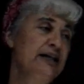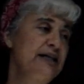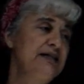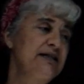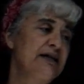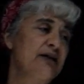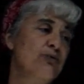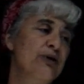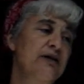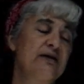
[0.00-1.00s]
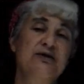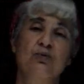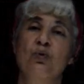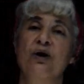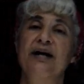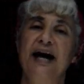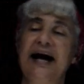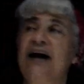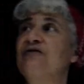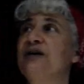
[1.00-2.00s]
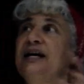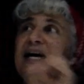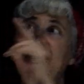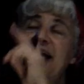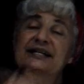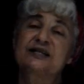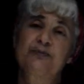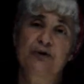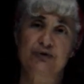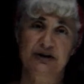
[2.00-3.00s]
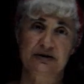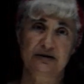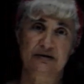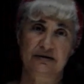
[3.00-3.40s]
I need to get rid of this 1/2 exponent.